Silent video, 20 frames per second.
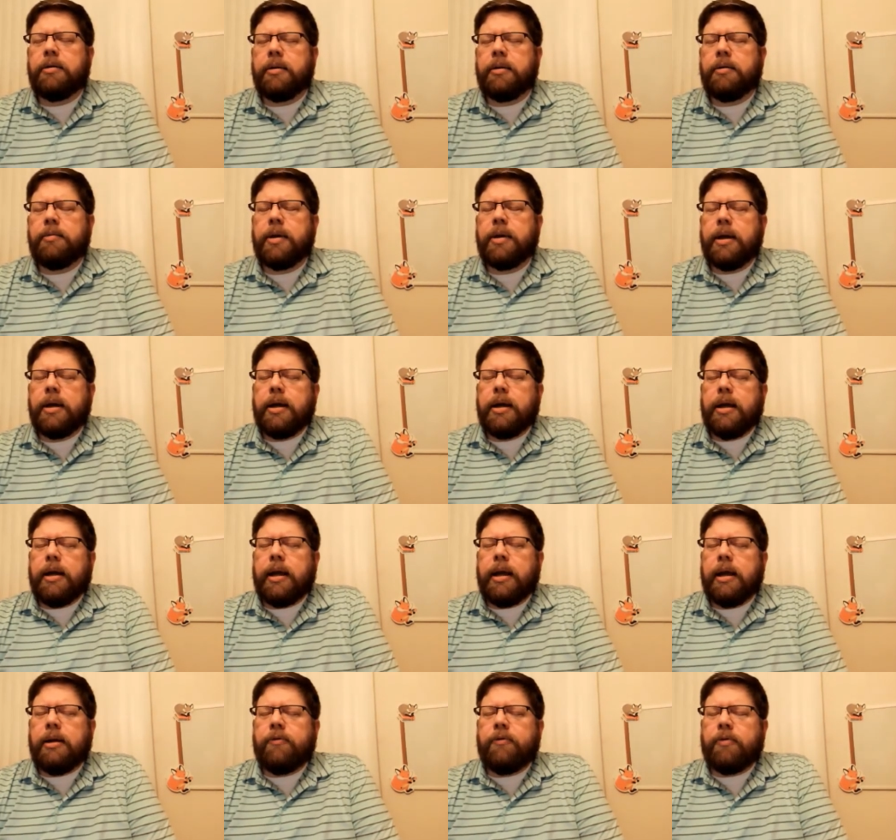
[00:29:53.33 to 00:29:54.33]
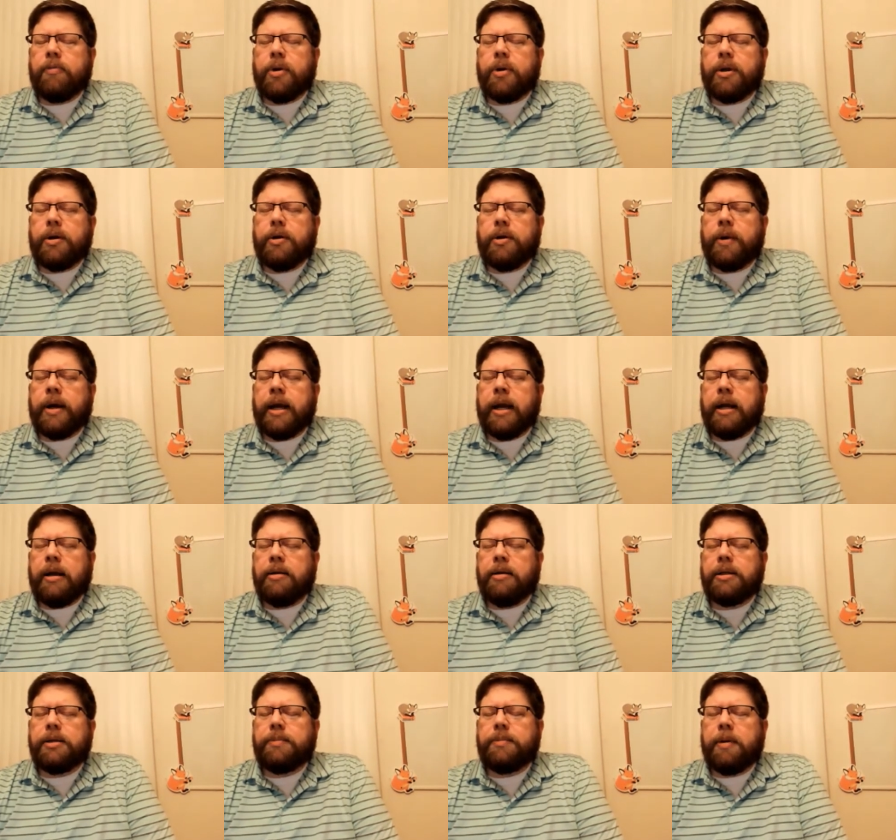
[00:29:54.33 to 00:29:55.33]
And again, for Brother
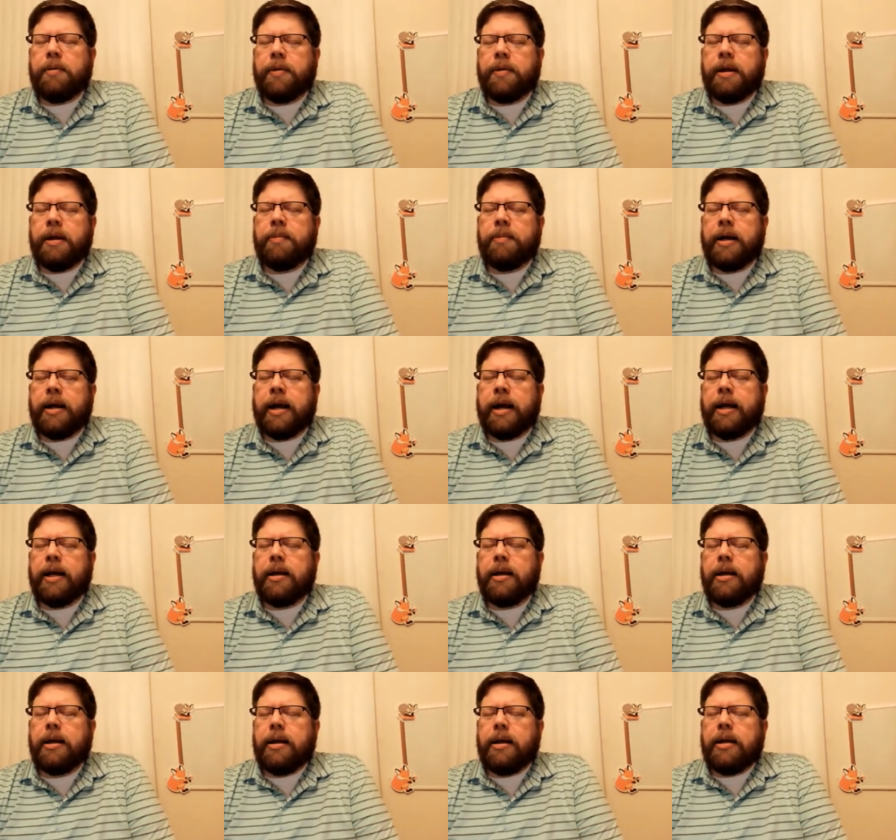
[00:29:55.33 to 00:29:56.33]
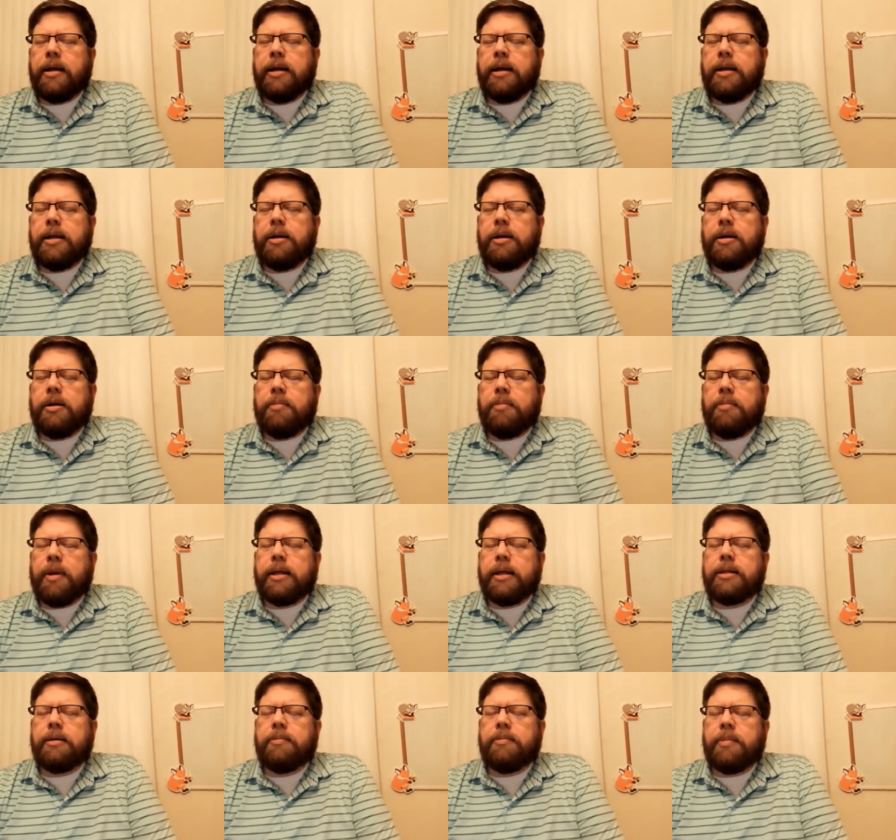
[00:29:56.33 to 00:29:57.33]
Dwayne, just be with him tonight. Continue to
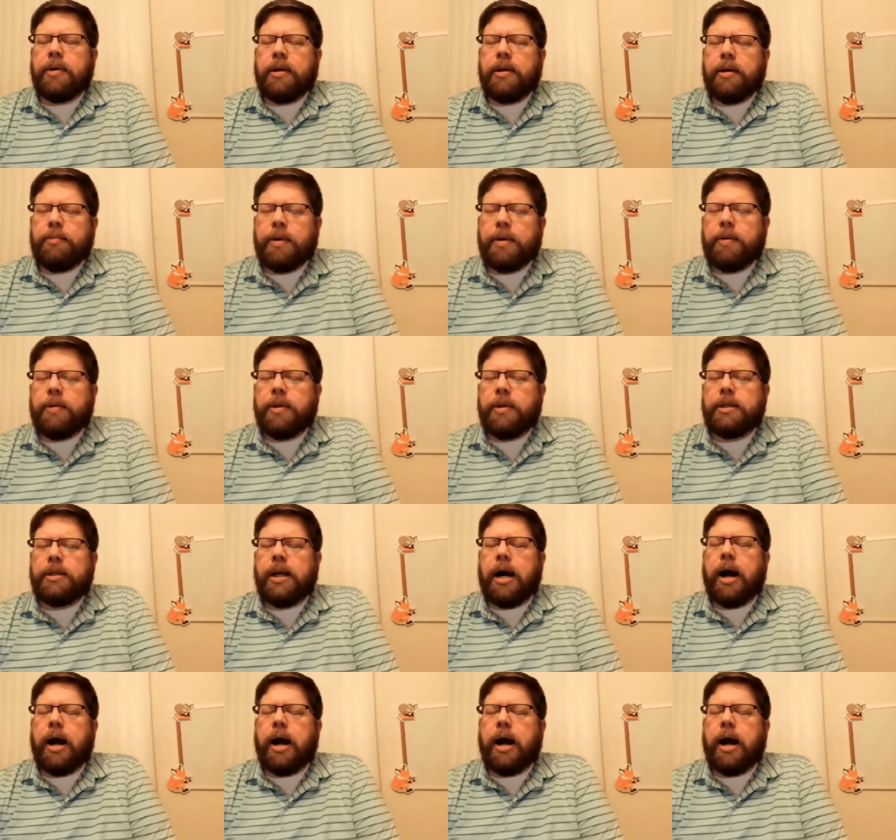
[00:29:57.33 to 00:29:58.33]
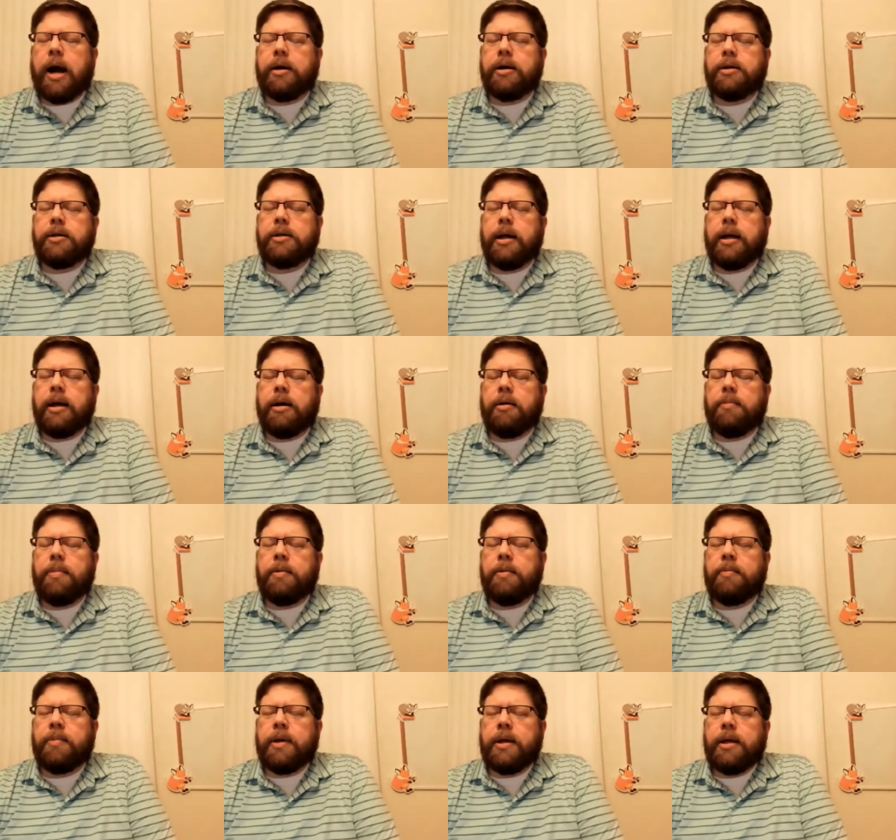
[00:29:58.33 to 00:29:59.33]
bless him, be with his doctors to
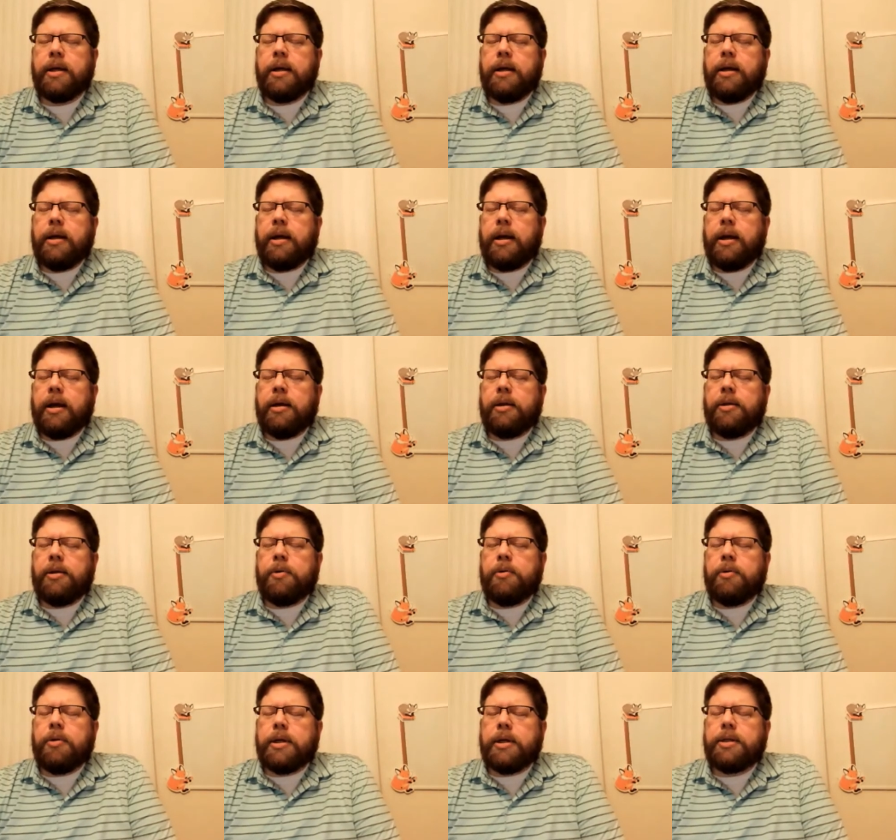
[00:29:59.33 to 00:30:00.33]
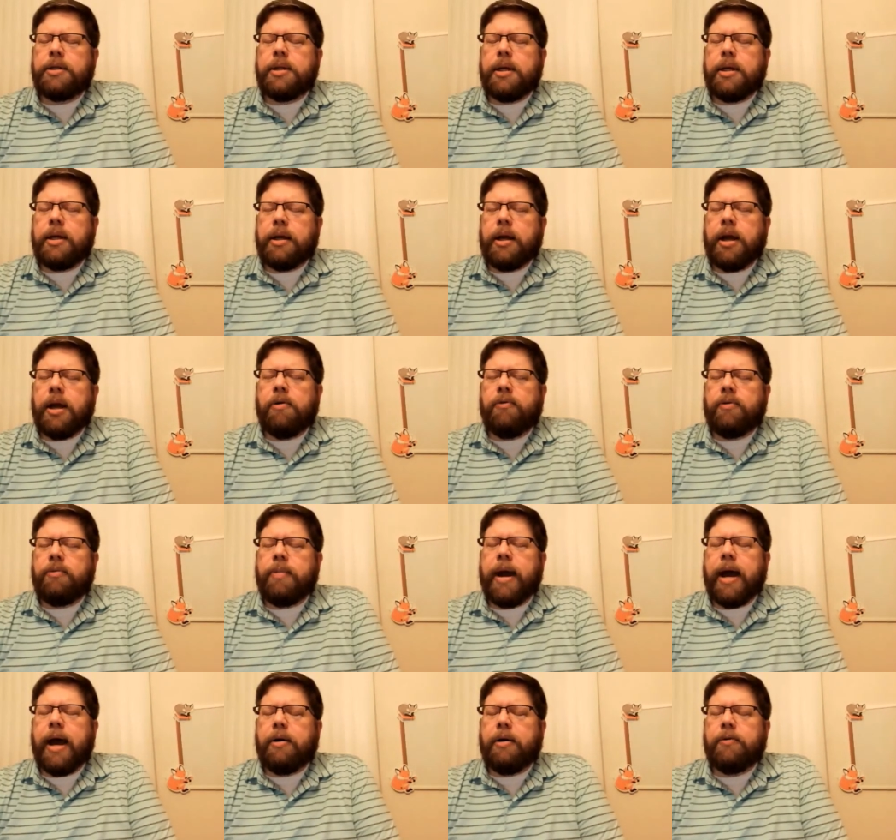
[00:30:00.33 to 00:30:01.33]
help him uh, through this uh, COVID
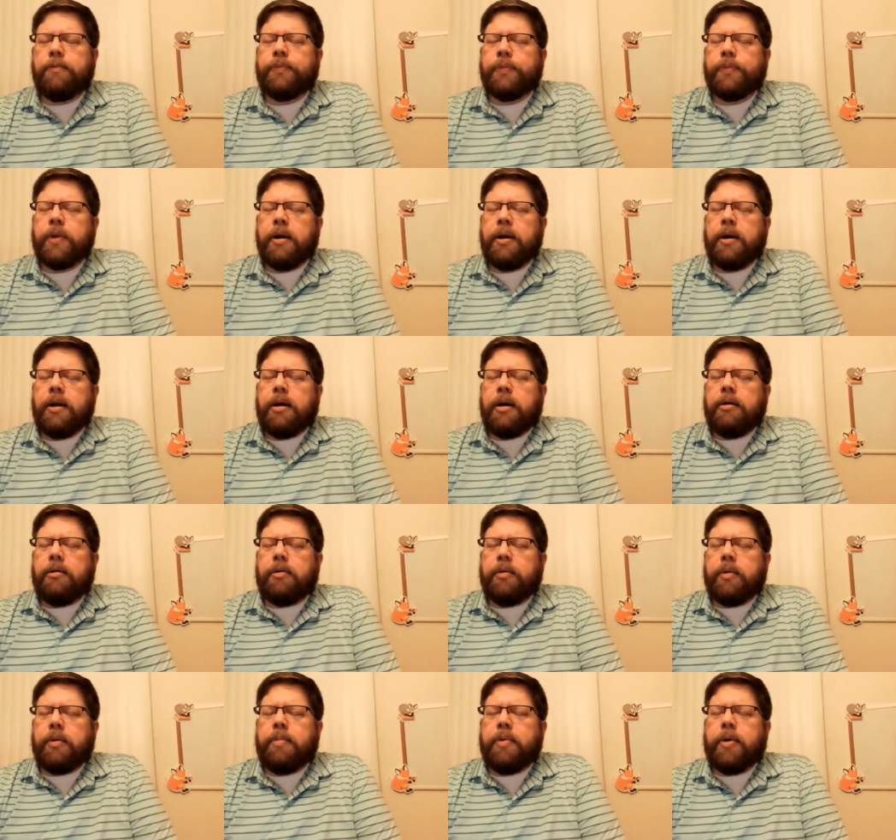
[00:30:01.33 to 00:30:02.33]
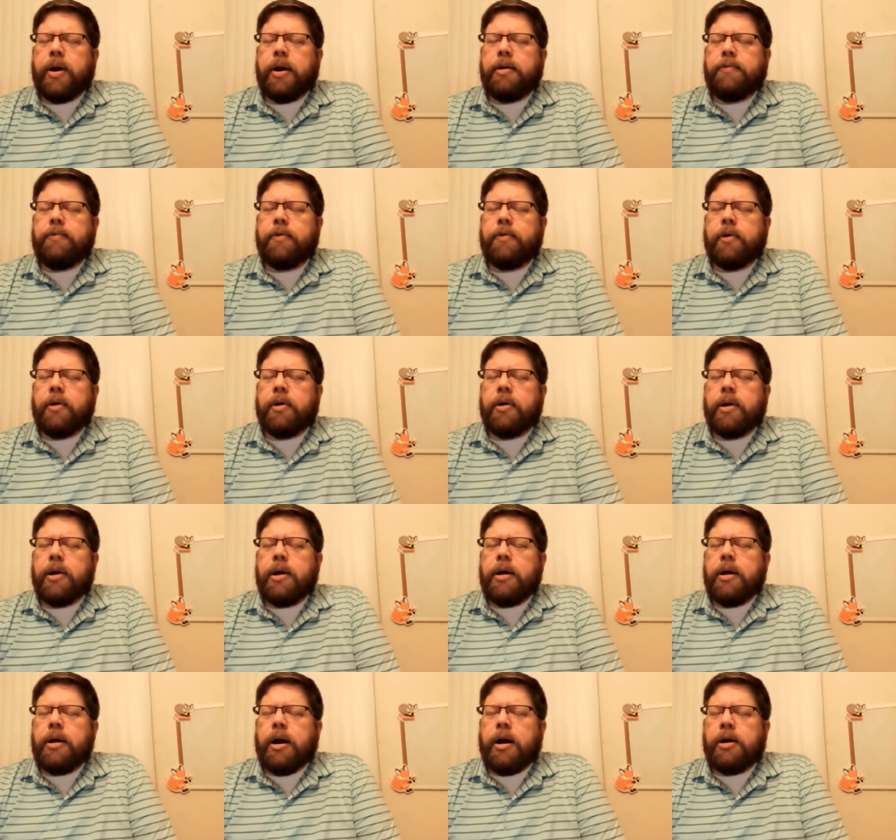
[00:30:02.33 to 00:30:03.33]
battle. Lord, we pray for
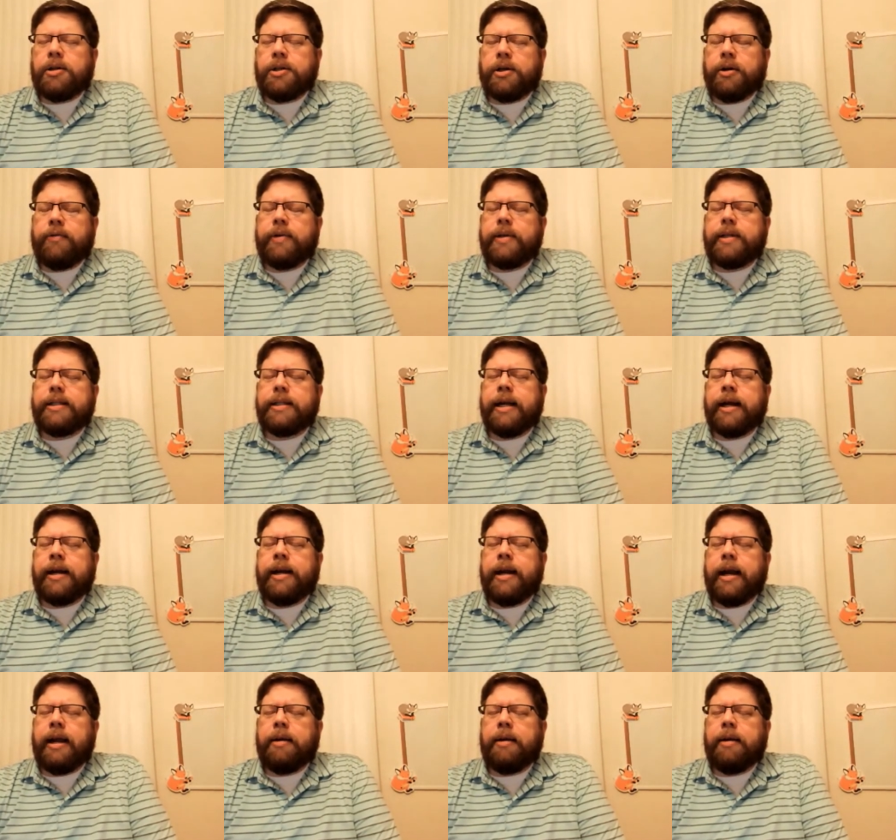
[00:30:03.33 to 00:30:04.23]
our service Sunday.